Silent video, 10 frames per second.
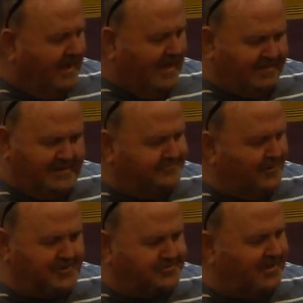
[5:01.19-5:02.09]
I think the
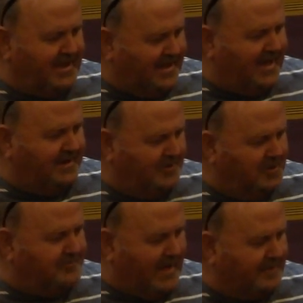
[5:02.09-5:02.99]
first thing I'd do
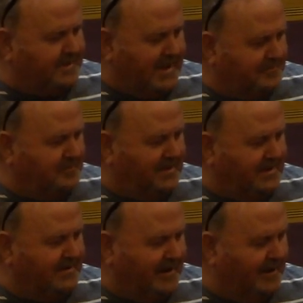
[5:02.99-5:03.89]
if I became a
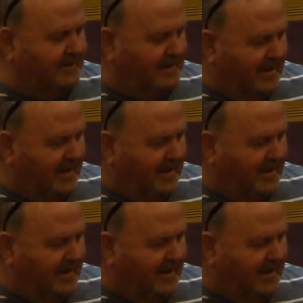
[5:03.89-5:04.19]
millionaire,